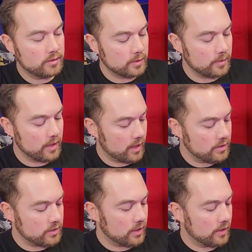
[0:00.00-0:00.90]
some of the
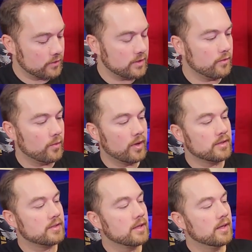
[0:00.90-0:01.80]
heads you have. There's even
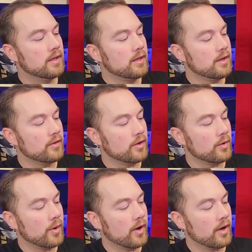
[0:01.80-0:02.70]
ones here
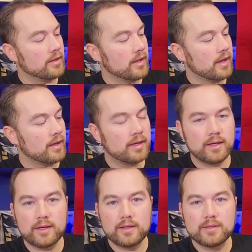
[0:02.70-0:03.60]
that are wearing like
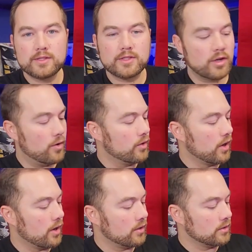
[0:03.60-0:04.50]
snow
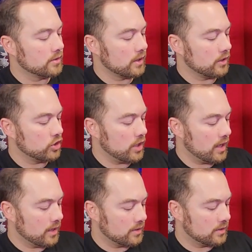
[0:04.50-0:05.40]
goggles, like
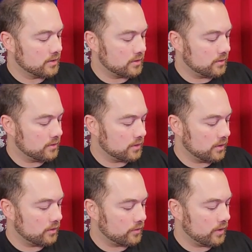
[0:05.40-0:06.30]
shades.
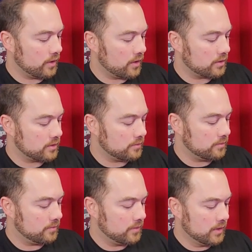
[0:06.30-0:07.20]
they look really
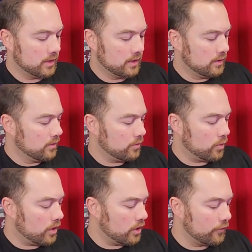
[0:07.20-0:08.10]
awesome.
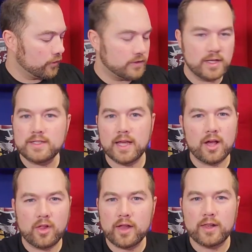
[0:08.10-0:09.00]
Wonderful
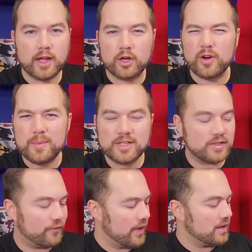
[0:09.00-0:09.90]
detail, a lot of like
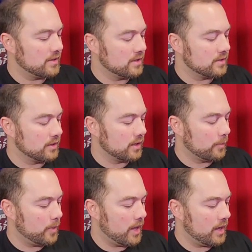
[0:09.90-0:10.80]
grimaced faces, a
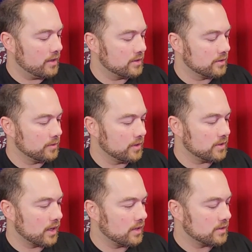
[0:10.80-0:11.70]
lot of pain in some of
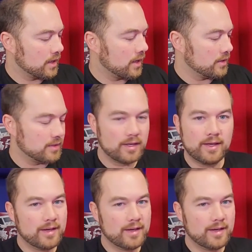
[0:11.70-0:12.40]
these guys' eyes.